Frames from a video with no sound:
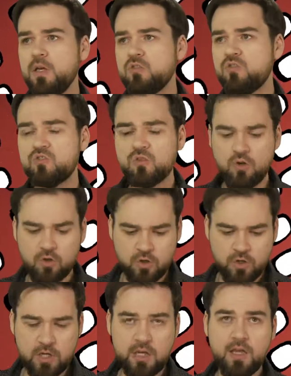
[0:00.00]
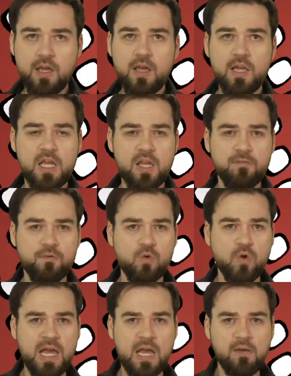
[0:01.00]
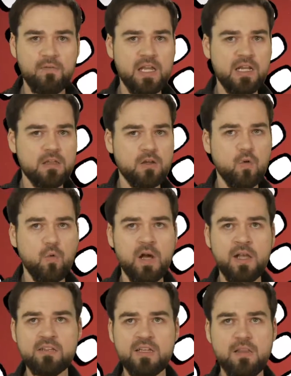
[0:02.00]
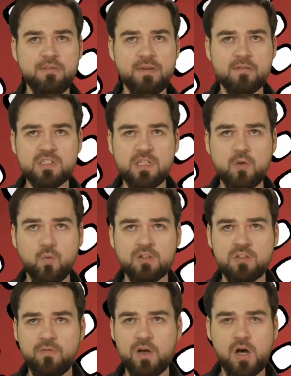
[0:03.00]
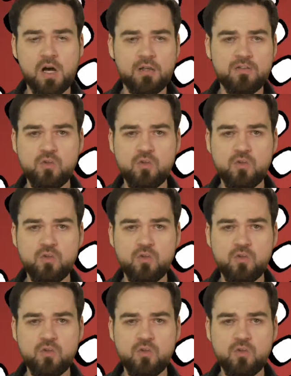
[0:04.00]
So good. If you have any little ones and they've never seen The Wizard of Oz,